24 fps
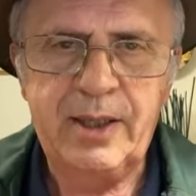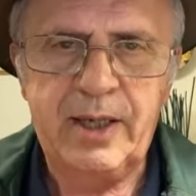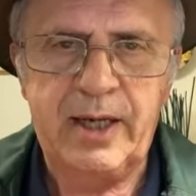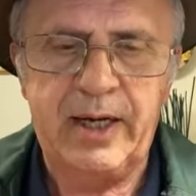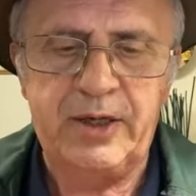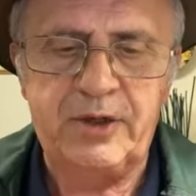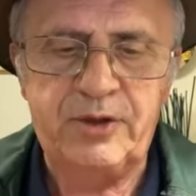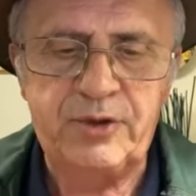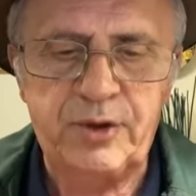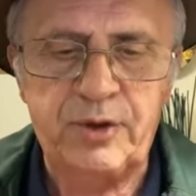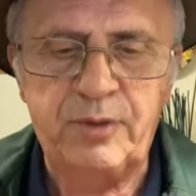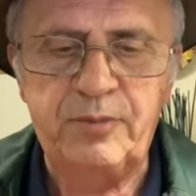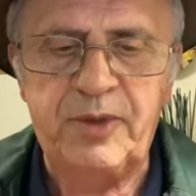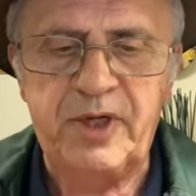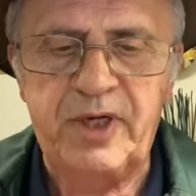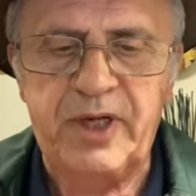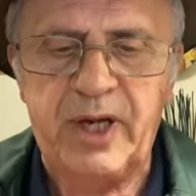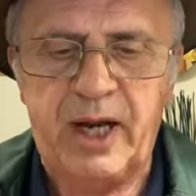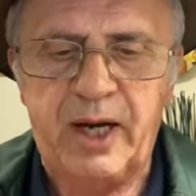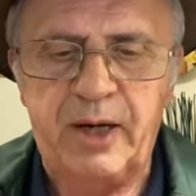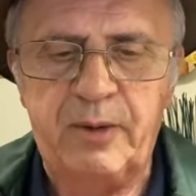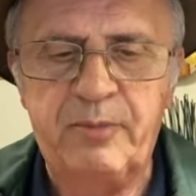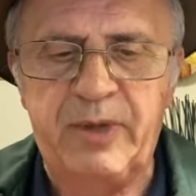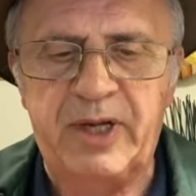uh, should be
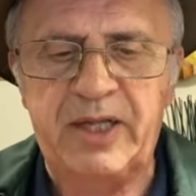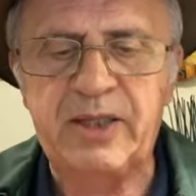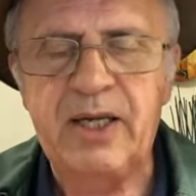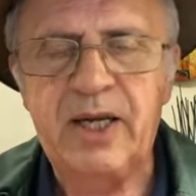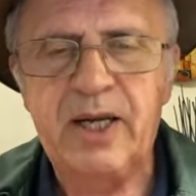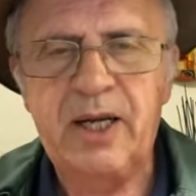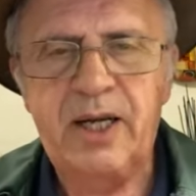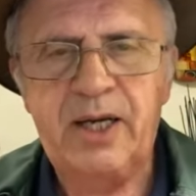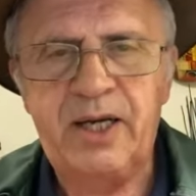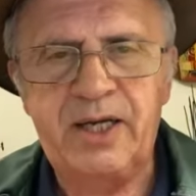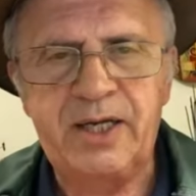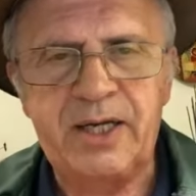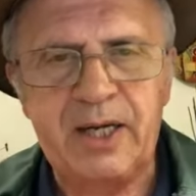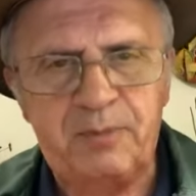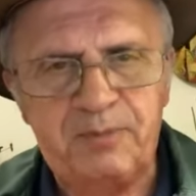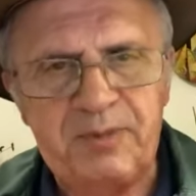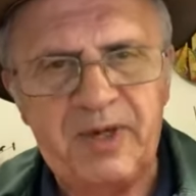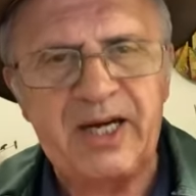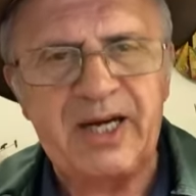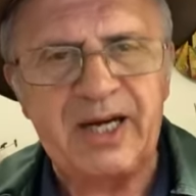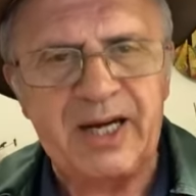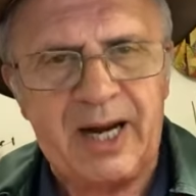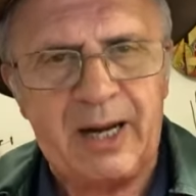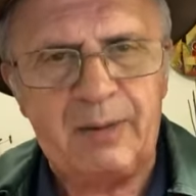done. But you can
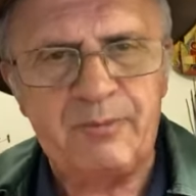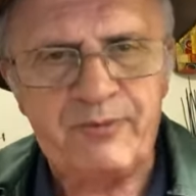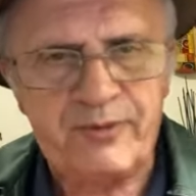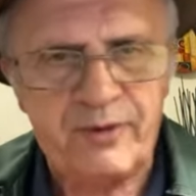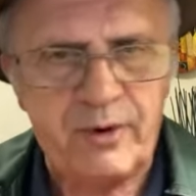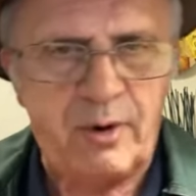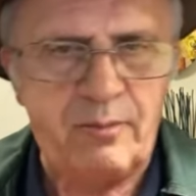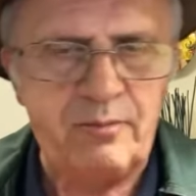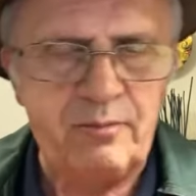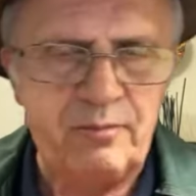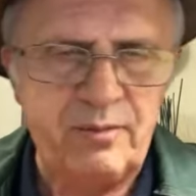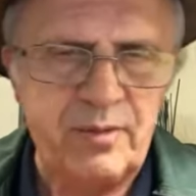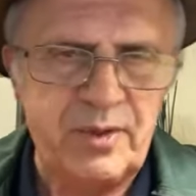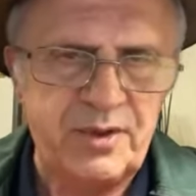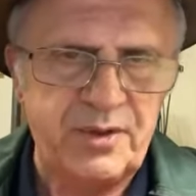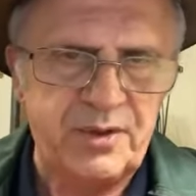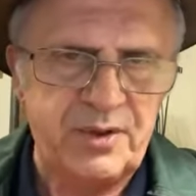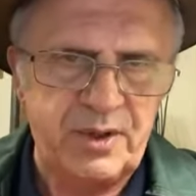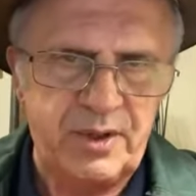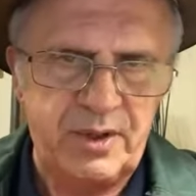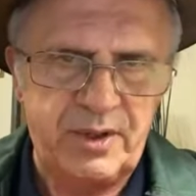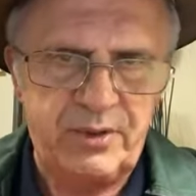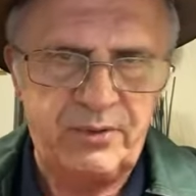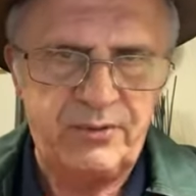pick it up
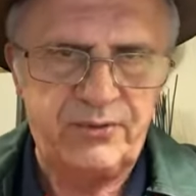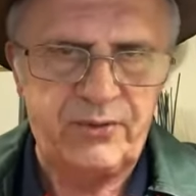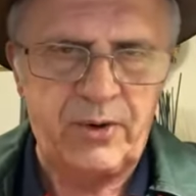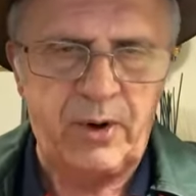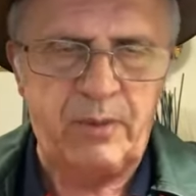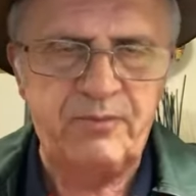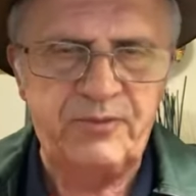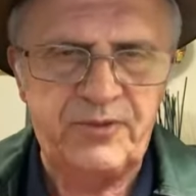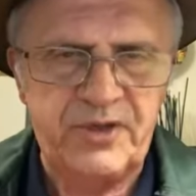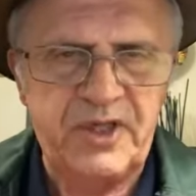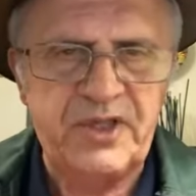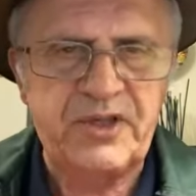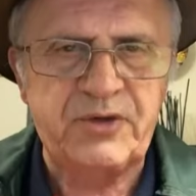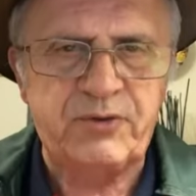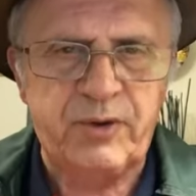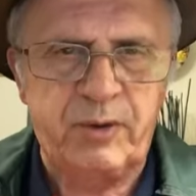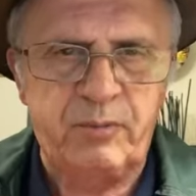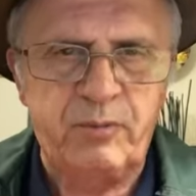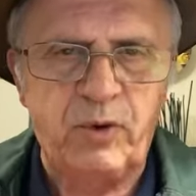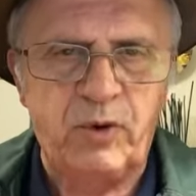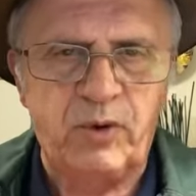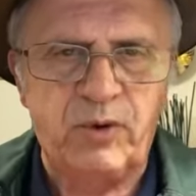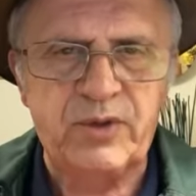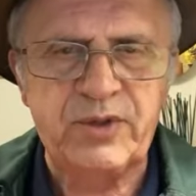from, uh, from history
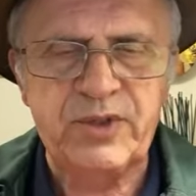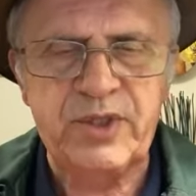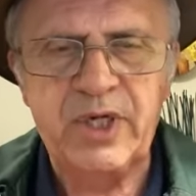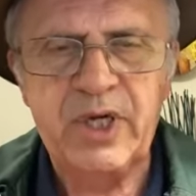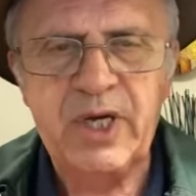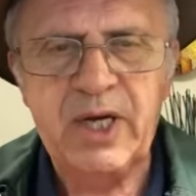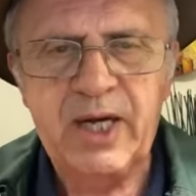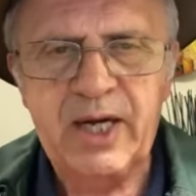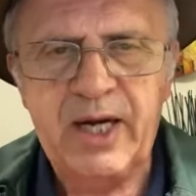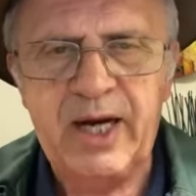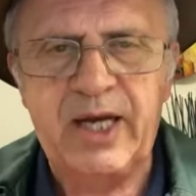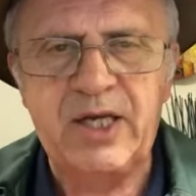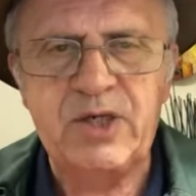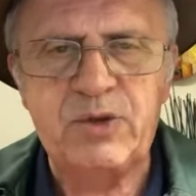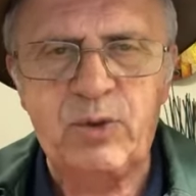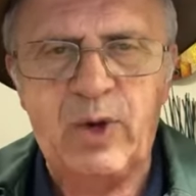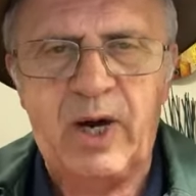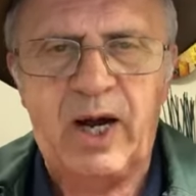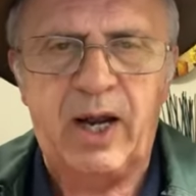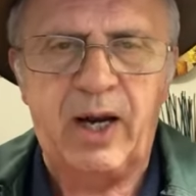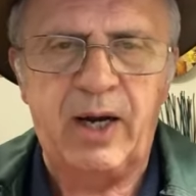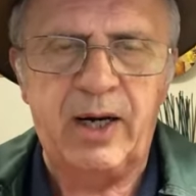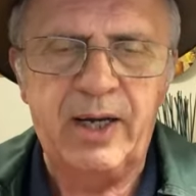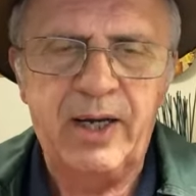books as
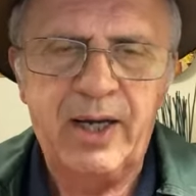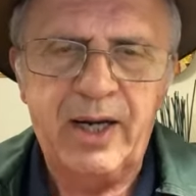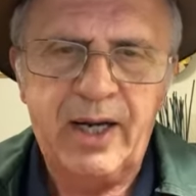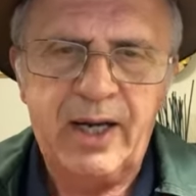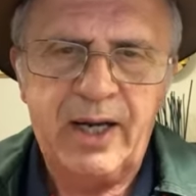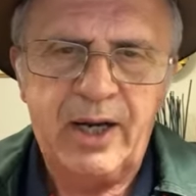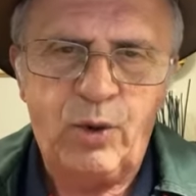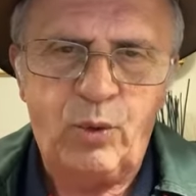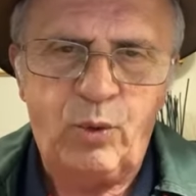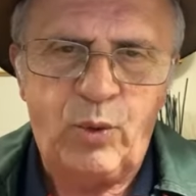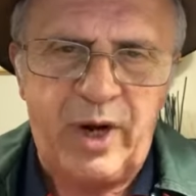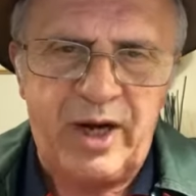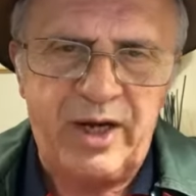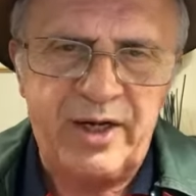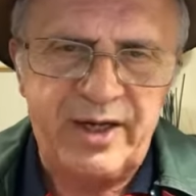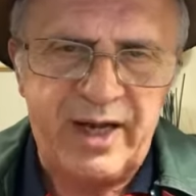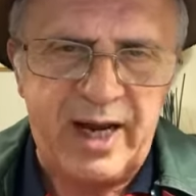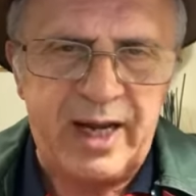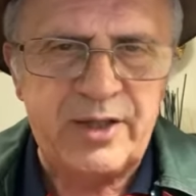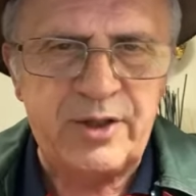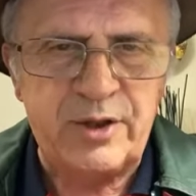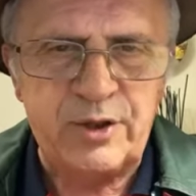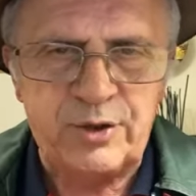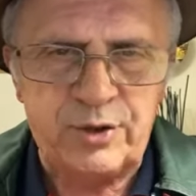well when the
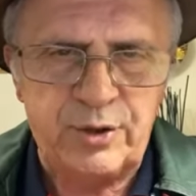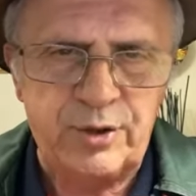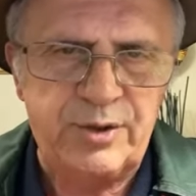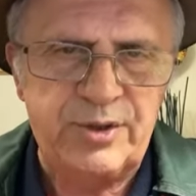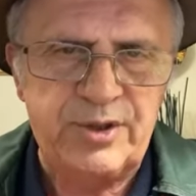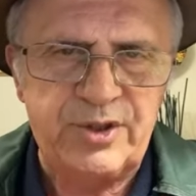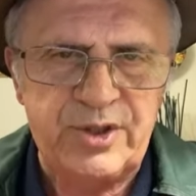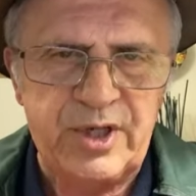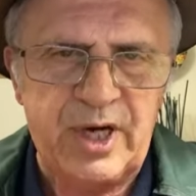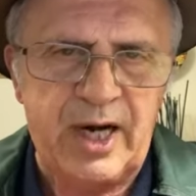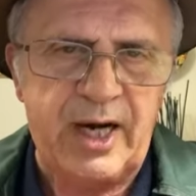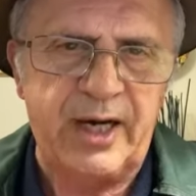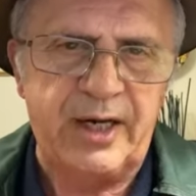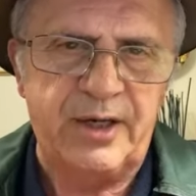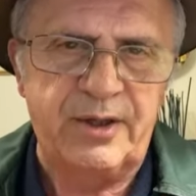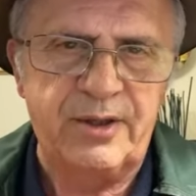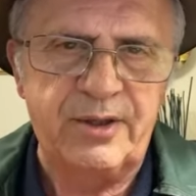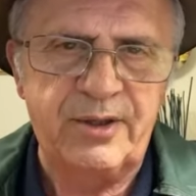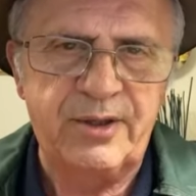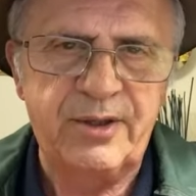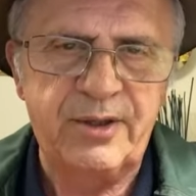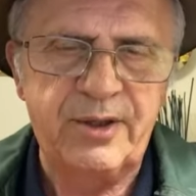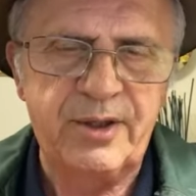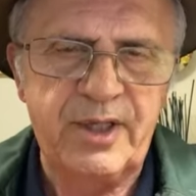attitudes
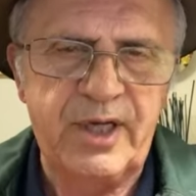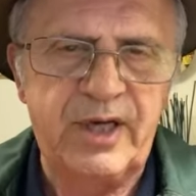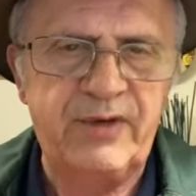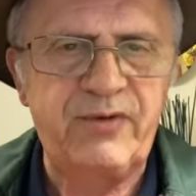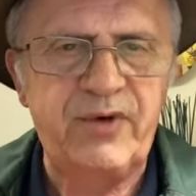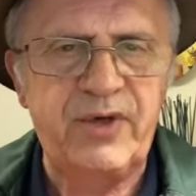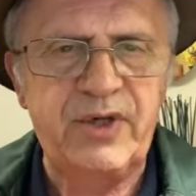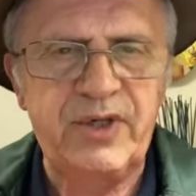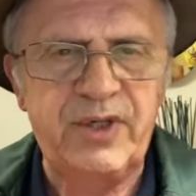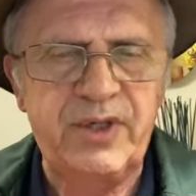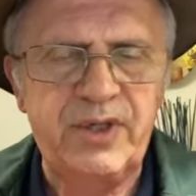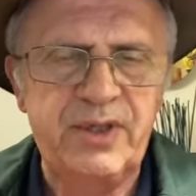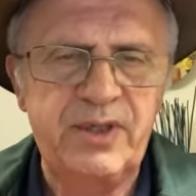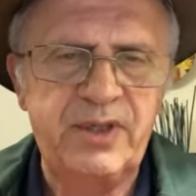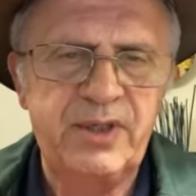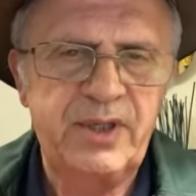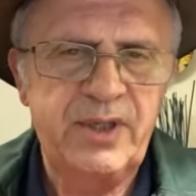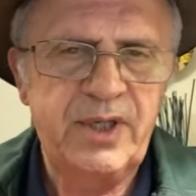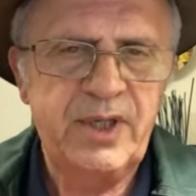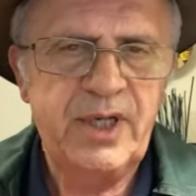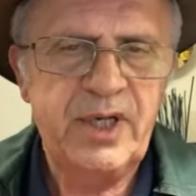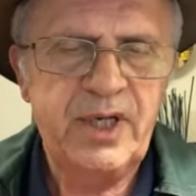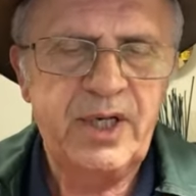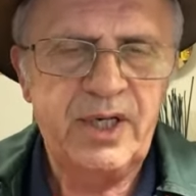change. Even
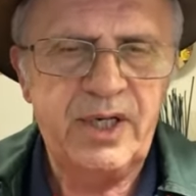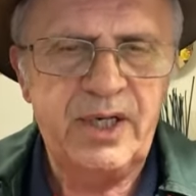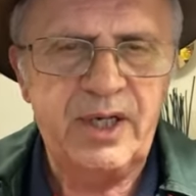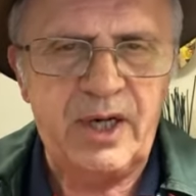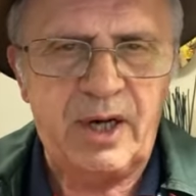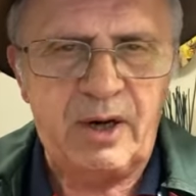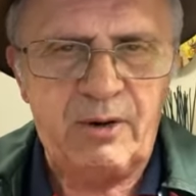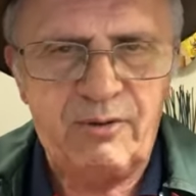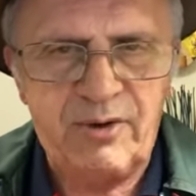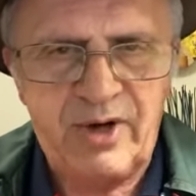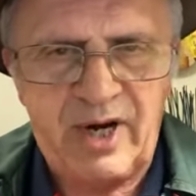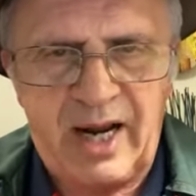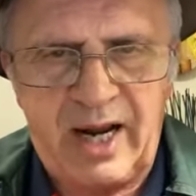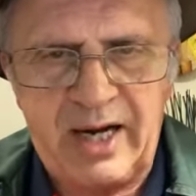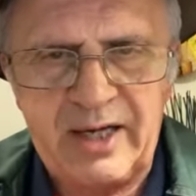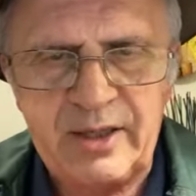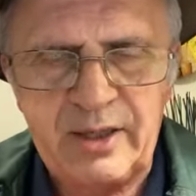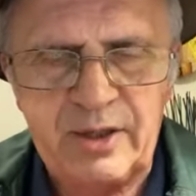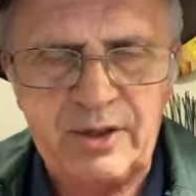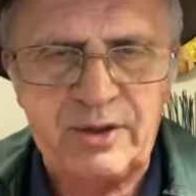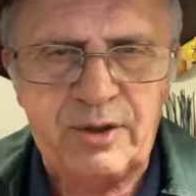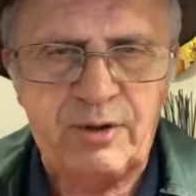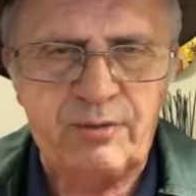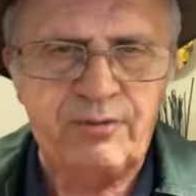you know,
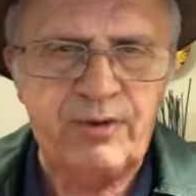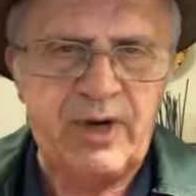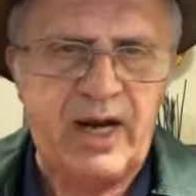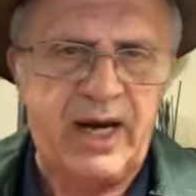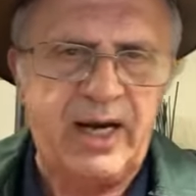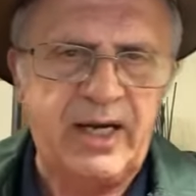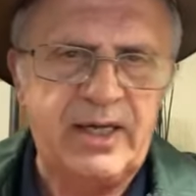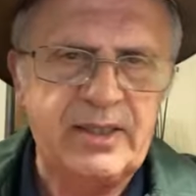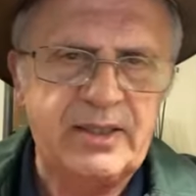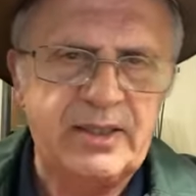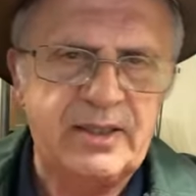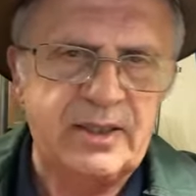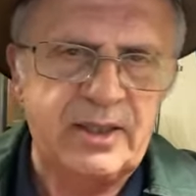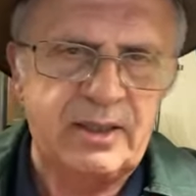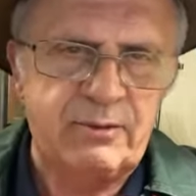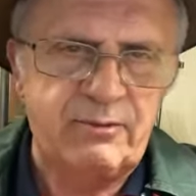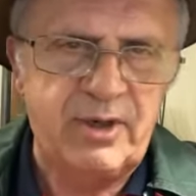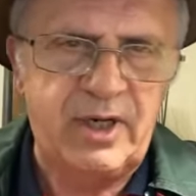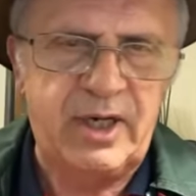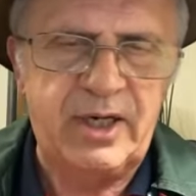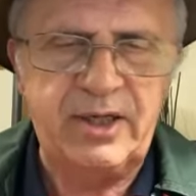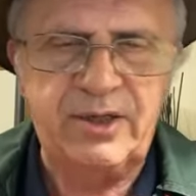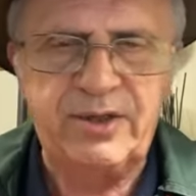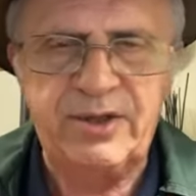relating to race,
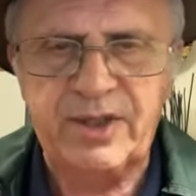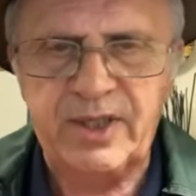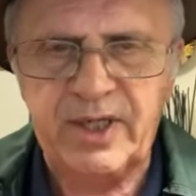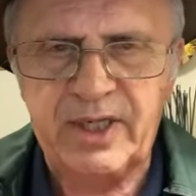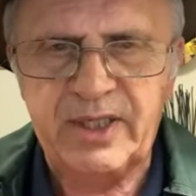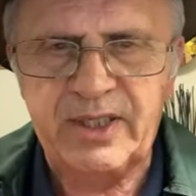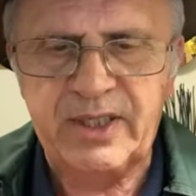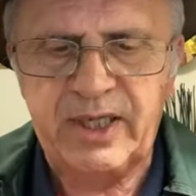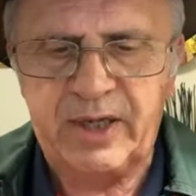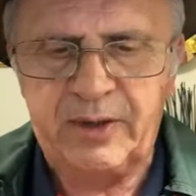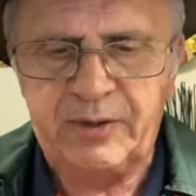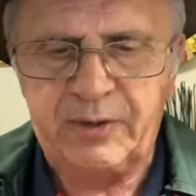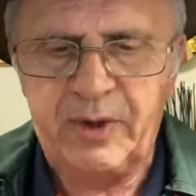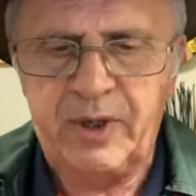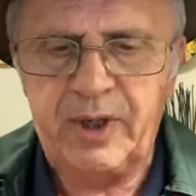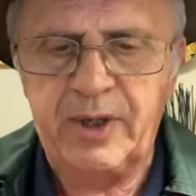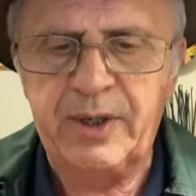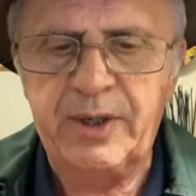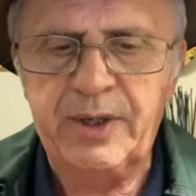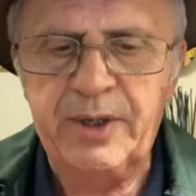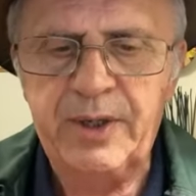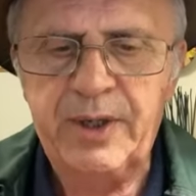religion, etc.